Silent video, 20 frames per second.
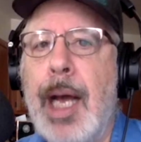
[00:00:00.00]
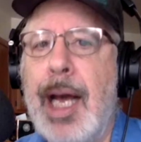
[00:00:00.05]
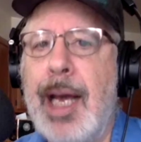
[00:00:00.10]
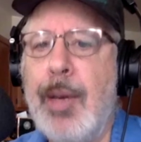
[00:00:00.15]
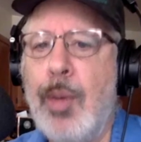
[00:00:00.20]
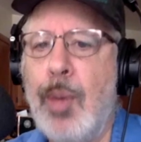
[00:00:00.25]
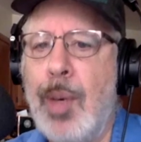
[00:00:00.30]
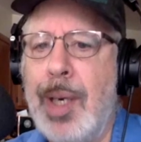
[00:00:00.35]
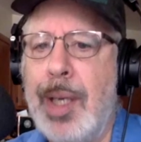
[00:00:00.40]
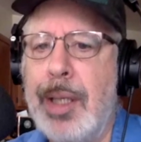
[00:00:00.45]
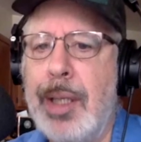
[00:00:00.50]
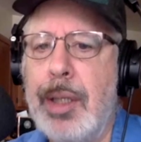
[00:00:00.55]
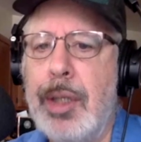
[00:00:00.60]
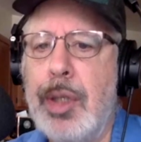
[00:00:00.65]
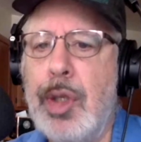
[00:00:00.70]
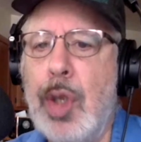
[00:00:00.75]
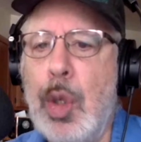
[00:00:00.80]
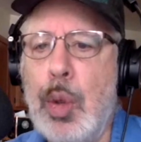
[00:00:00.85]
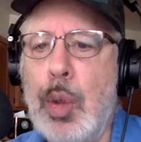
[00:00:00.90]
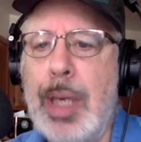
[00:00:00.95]
I want
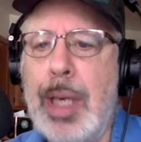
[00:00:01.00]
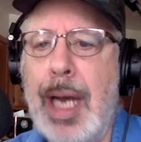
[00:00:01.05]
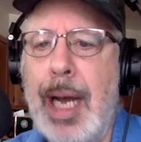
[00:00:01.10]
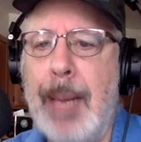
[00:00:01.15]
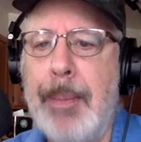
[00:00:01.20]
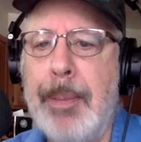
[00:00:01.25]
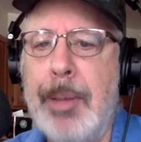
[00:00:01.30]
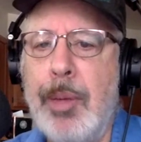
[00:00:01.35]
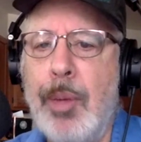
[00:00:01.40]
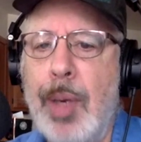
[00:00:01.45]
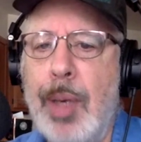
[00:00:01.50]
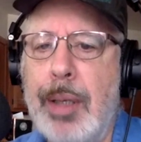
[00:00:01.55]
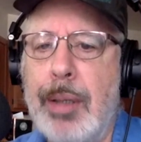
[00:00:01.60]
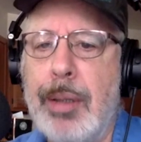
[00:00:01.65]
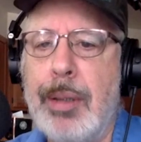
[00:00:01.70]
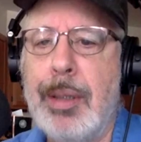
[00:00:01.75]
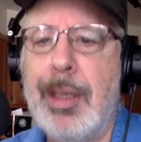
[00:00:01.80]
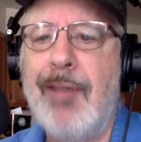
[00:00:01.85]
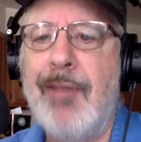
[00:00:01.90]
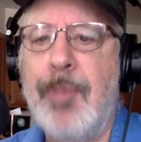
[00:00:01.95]
no
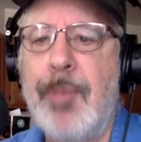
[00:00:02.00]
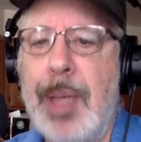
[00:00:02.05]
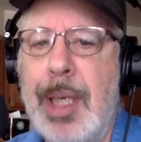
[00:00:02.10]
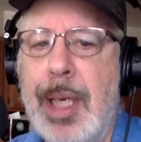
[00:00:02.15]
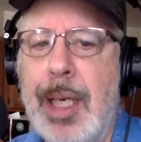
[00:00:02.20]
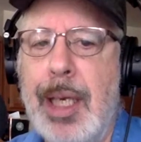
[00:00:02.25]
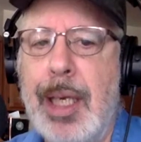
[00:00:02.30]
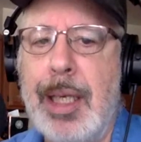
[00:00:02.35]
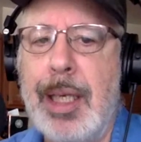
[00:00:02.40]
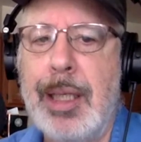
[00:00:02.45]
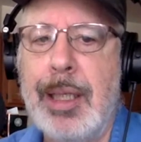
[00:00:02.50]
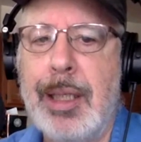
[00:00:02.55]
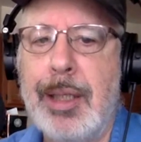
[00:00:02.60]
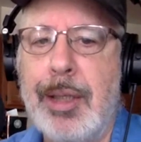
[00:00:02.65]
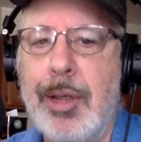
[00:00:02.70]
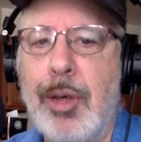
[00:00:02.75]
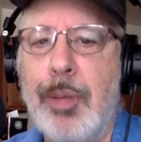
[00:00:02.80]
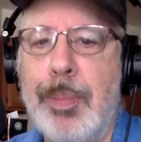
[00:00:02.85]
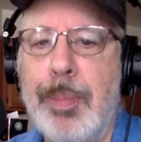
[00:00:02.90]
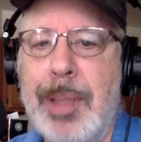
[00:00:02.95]
copywriter left behind,
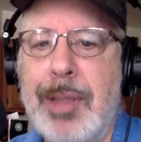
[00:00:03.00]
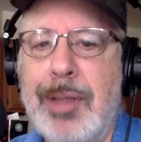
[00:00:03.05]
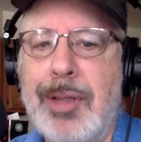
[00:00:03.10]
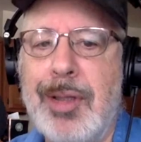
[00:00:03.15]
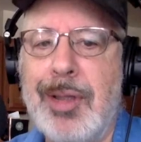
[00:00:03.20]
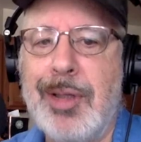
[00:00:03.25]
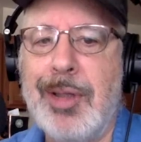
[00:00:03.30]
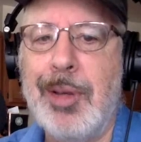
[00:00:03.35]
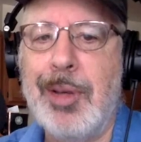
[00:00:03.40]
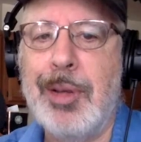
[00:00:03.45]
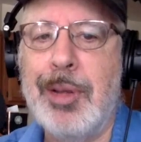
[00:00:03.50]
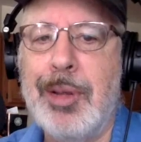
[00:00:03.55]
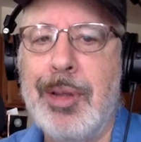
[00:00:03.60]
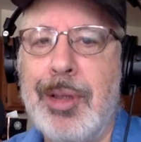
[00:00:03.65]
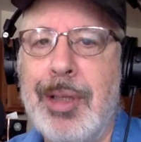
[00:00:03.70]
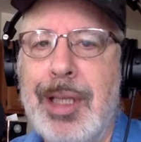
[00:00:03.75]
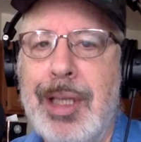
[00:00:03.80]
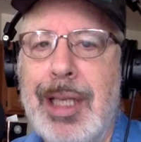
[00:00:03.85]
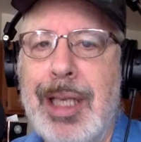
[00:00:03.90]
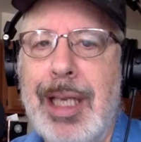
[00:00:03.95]
no business owner
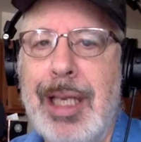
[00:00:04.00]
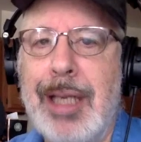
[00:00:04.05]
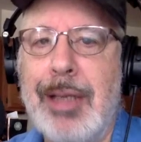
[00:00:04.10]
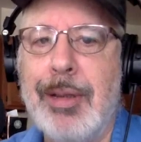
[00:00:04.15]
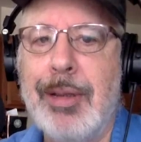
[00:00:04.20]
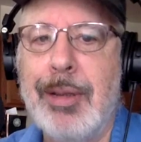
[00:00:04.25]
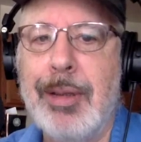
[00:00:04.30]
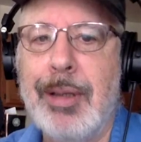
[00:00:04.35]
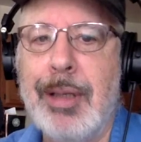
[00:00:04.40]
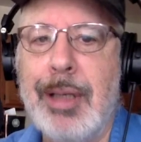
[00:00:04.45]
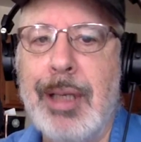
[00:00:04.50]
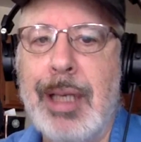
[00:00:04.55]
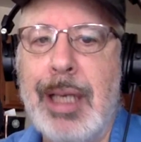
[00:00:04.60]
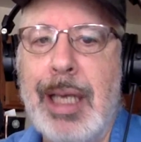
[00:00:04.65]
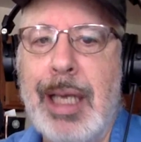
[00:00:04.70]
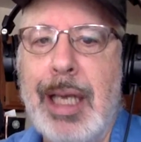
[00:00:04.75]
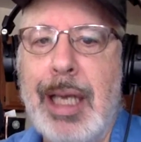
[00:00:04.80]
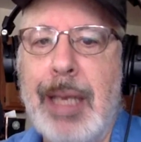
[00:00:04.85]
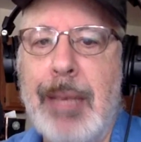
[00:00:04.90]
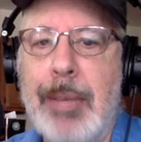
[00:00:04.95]
either.
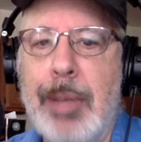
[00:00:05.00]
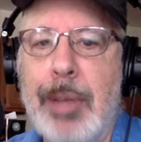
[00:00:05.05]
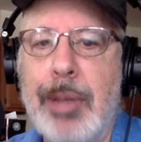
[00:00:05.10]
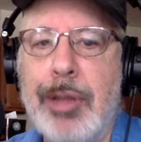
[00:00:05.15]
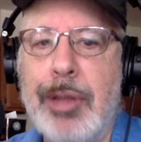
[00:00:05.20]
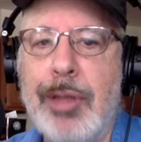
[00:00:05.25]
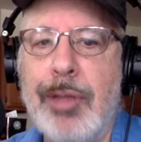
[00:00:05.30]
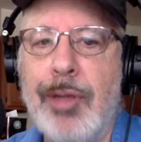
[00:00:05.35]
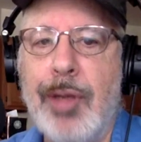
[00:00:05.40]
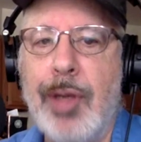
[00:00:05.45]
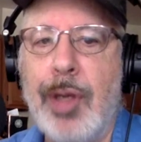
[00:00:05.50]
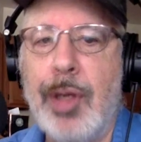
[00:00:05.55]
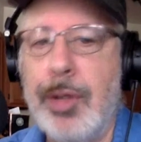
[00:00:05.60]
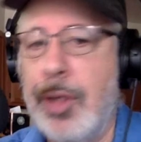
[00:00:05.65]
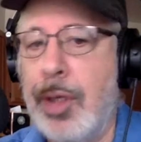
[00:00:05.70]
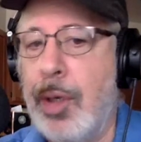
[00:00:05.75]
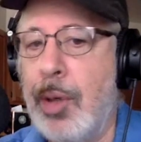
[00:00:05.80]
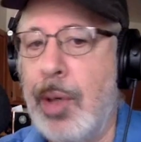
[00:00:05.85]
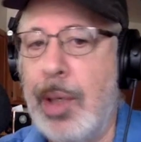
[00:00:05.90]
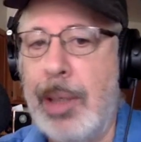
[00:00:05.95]
And most of all,
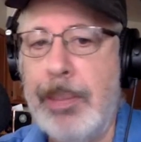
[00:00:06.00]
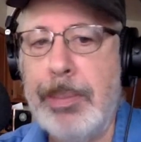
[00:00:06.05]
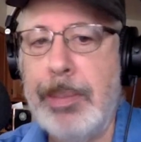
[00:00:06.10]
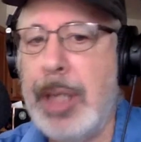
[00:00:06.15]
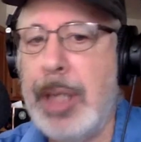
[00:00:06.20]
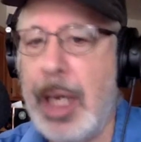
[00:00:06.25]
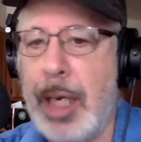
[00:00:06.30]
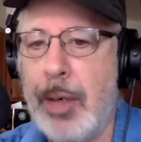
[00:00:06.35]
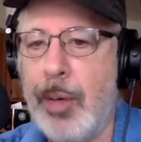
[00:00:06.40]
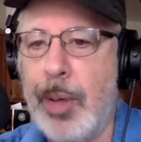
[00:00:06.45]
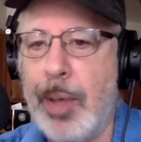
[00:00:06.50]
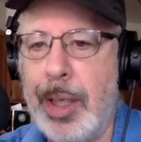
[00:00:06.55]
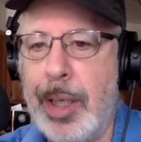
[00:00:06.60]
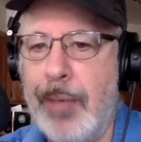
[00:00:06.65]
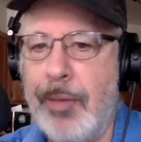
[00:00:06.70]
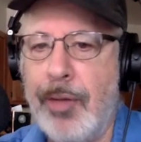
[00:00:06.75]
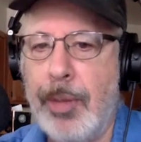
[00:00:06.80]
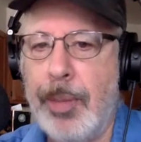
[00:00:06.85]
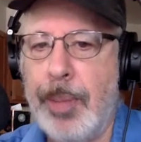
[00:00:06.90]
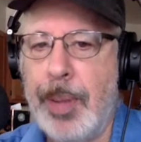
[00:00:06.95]
no, I'm not running
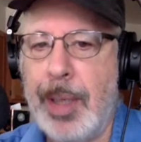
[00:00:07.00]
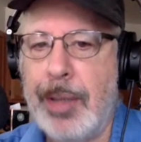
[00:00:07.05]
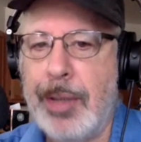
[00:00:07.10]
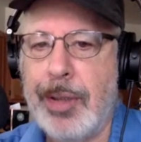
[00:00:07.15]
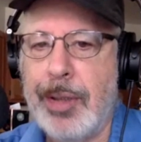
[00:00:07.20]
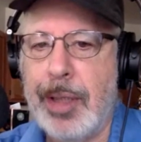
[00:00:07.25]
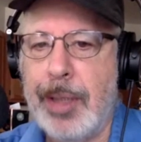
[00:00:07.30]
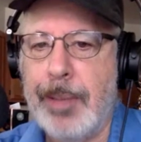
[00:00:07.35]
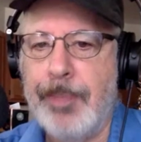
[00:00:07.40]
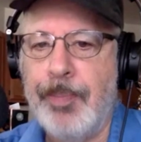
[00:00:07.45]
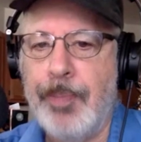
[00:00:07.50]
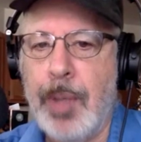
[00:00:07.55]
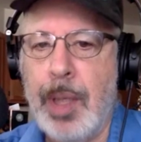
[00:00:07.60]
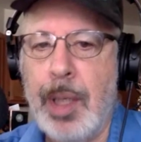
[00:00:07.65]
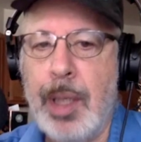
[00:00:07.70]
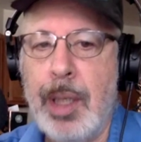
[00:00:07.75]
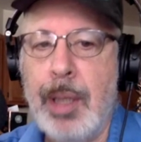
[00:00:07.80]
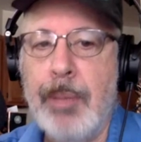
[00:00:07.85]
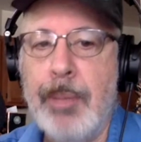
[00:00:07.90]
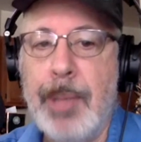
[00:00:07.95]
for president,
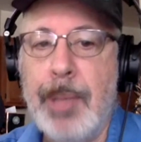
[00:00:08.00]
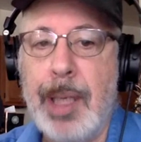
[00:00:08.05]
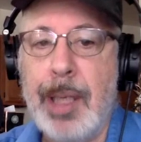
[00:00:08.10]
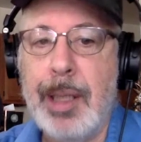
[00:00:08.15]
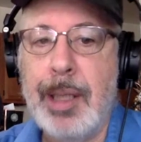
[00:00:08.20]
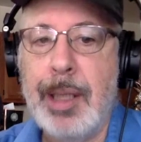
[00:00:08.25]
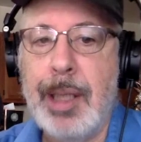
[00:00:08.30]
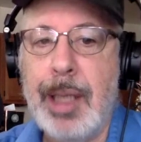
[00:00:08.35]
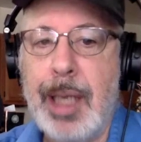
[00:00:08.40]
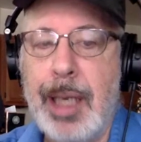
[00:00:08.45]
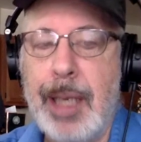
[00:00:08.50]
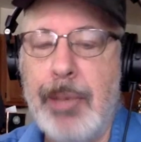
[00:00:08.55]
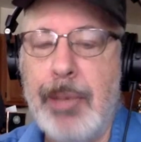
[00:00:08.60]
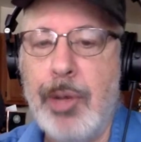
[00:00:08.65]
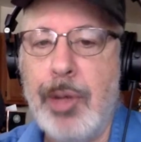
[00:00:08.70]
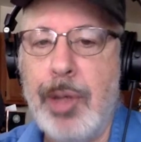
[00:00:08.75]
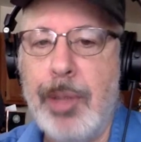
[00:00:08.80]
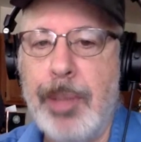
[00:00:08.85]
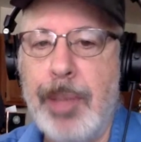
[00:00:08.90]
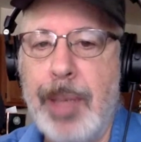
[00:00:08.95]
but I am
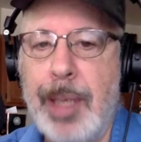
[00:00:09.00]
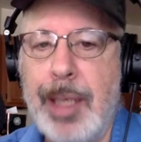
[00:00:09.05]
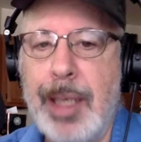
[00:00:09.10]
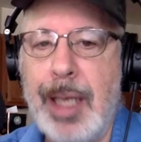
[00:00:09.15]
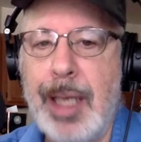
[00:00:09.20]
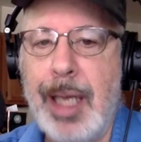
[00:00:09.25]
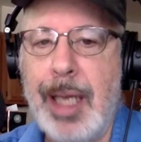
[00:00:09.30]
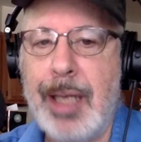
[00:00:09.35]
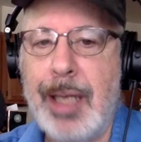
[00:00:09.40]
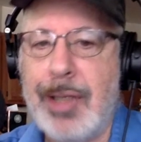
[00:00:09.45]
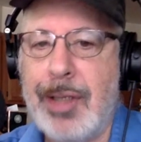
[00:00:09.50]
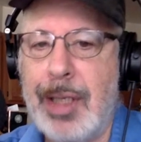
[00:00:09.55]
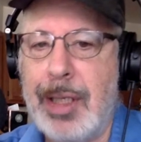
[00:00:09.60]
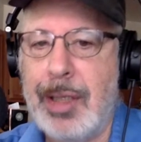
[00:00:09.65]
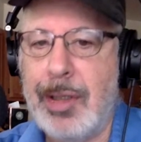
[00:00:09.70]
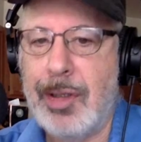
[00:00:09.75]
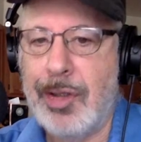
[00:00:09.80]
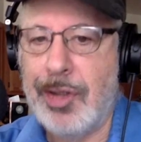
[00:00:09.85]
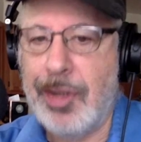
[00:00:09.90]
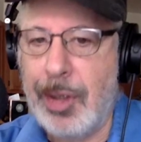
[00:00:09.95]
doing a podcast.
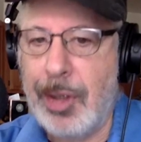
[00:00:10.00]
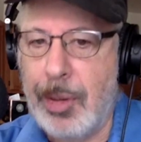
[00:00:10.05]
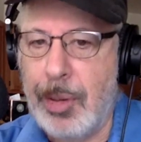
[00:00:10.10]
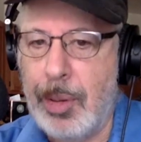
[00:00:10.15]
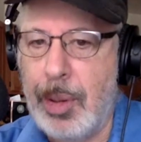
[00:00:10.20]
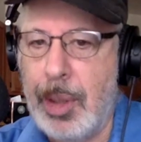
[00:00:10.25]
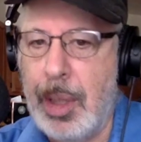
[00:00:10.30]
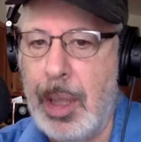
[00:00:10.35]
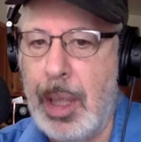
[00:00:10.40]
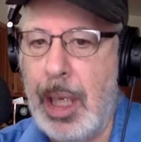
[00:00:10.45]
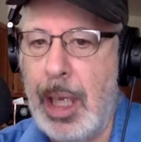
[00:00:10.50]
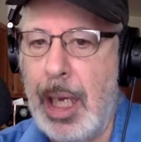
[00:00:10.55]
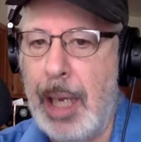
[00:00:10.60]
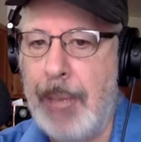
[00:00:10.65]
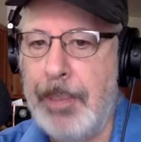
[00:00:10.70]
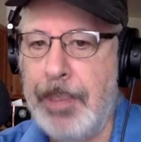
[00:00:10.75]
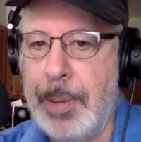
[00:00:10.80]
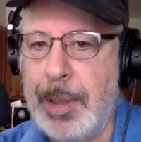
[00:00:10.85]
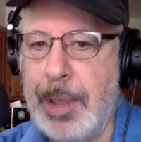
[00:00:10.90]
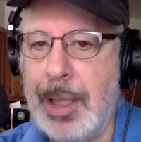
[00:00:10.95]
And so I
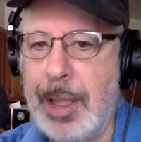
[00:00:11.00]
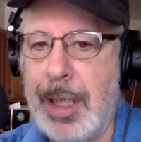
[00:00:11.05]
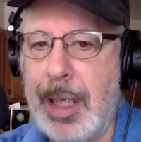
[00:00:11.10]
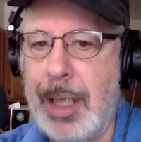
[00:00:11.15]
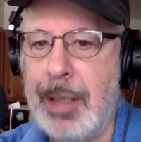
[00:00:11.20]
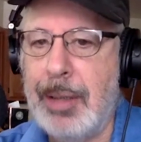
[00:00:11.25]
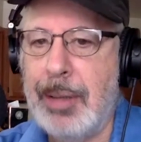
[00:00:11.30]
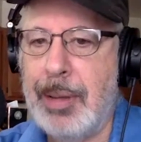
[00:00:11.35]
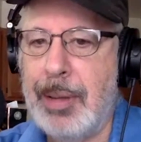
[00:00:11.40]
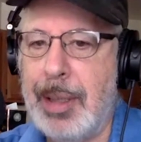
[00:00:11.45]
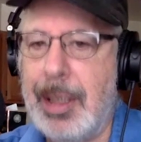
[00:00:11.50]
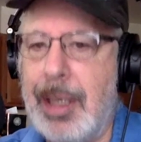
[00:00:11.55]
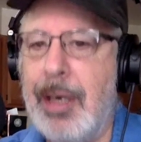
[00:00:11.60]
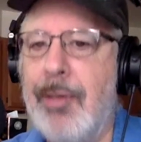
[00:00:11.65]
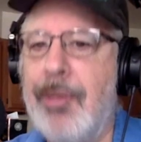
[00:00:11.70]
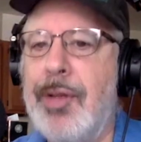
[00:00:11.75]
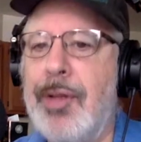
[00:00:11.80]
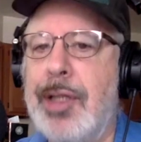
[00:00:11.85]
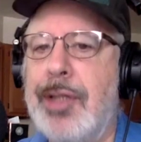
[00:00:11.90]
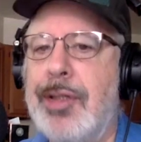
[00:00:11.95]
put together a
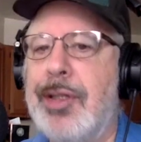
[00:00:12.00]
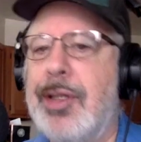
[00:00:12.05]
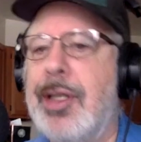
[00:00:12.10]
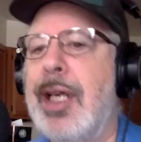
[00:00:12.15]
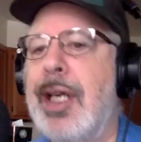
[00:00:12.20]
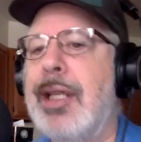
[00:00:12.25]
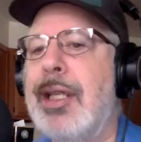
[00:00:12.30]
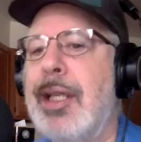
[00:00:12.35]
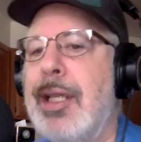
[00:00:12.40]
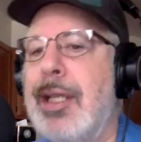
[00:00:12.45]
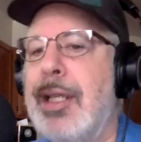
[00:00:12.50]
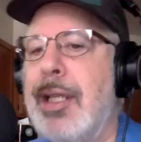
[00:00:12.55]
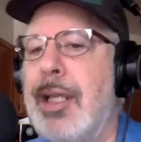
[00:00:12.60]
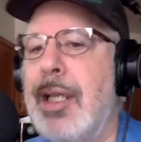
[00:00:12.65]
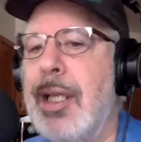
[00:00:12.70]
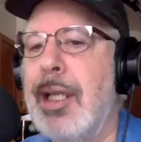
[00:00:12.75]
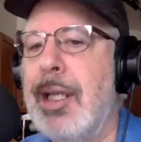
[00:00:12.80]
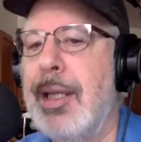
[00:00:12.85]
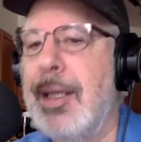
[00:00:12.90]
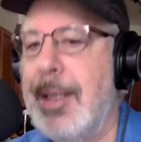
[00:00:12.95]
carefully selected
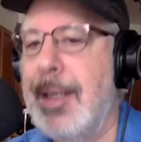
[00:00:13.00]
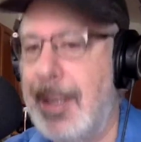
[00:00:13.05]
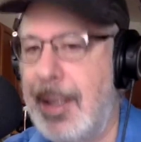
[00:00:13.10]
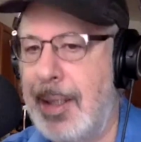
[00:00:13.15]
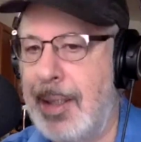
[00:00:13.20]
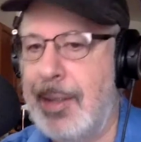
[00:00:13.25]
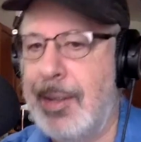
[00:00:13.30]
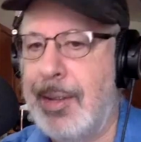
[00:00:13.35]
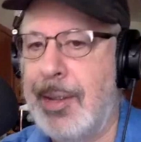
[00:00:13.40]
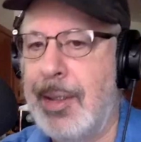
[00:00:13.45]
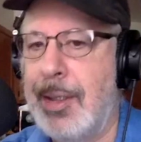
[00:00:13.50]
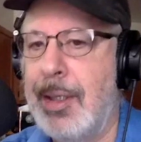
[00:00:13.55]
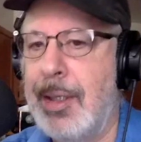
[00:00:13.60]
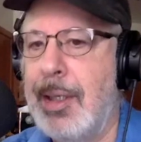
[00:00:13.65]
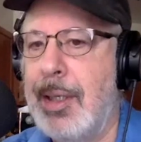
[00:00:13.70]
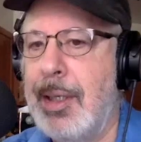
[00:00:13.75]
list.